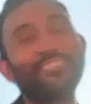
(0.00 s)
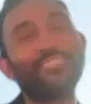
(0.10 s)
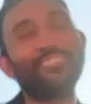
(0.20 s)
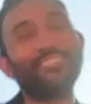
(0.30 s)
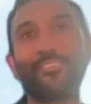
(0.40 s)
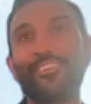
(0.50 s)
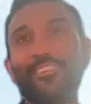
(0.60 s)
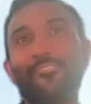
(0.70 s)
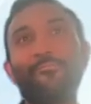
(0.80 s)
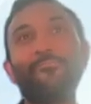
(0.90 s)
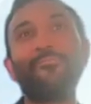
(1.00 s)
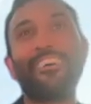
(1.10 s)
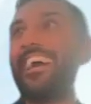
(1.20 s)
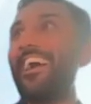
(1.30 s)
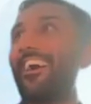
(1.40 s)
That's how you know you're the leader of them.
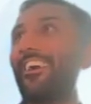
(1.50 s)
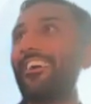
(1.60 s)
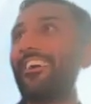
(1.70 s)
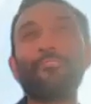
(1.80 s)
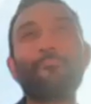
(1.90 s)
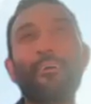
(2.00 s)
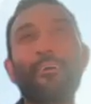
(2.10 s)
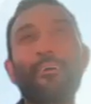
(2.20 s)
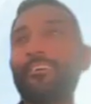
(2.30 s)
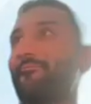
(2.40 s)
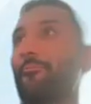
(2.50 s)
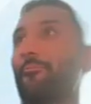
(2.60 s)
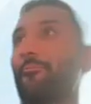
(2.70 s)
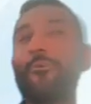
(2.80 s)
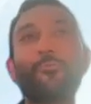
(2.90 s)
All right, so we probably have time
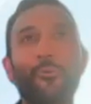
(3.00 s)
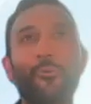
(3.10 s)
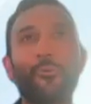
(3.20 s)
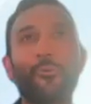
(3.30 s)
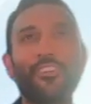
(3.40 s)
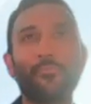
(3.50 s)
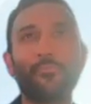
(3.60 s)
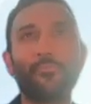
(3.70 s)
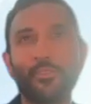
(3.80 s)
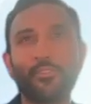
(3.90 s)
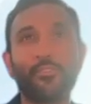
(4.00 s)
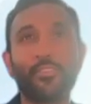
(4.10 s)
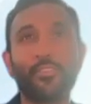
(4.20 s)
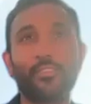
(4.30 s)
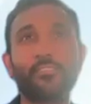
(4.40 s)
for one more question here. Let me just
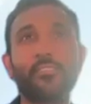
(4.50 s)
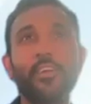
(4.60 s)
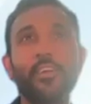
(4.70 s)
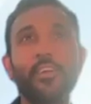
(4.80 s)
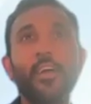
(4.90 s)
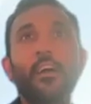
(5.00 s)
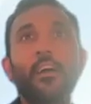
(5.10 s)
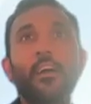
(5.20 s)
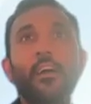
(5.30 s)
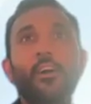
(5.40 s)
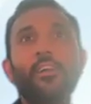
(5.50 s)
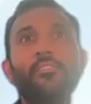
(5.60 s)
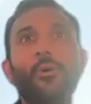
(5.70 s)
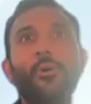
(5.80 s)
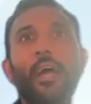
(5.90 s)
look through the list. All
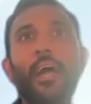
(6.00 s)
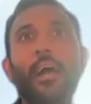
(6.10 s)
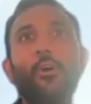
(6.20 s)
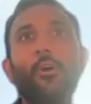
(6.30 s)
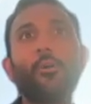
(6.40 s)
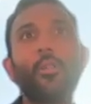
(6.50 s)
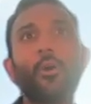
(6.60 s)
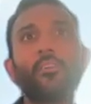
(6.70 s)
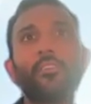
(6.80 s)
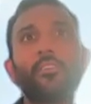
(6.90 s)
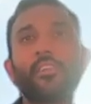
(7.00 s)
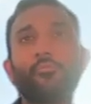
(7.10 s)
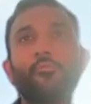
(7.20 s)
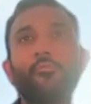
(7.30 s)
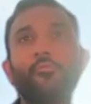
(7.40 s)
right. So how long does the
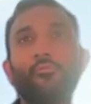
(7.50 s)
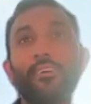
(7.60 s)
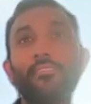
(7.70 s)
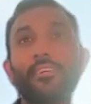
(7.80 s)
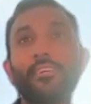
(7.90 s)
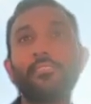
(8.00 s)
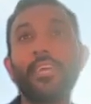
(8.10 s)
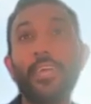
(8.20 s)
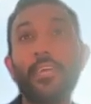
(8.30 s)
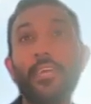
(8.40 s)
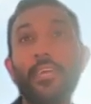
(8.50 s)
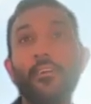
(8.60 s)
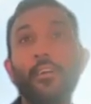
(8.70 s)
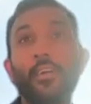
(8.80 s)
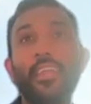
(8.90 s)
approval process take?
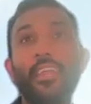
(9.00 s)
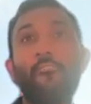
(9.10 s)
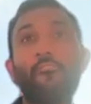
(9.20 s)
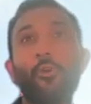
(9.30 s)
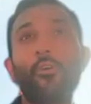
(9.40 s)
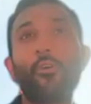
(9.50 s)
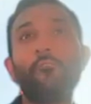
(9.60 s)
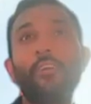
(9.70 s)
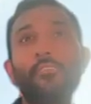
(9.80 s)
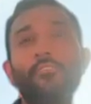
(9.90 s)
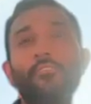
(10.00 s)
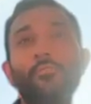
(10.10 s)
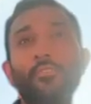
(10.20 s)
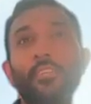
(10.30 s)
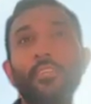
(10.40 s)
And how far in
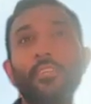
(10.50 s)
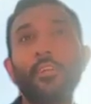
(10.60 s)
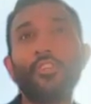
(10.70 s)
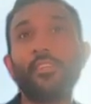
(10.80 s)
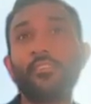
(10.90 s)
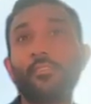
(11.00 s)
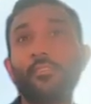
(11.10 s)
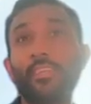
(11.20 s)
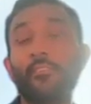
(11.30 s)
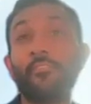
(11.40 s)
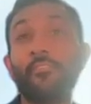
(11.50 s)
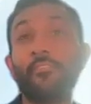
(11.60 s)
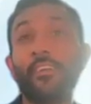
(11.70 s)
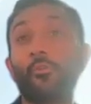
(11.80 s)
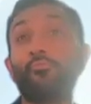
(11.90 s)
advance does an ERG need to submit an
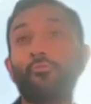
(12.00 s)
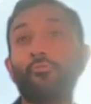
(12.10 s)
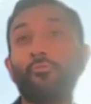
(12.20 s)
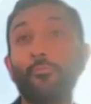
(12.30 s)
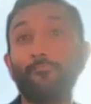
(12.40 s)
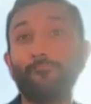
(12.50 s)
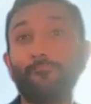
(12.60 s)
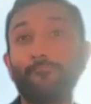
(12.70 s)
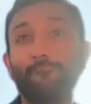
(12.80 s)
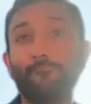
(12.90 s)
event for approval?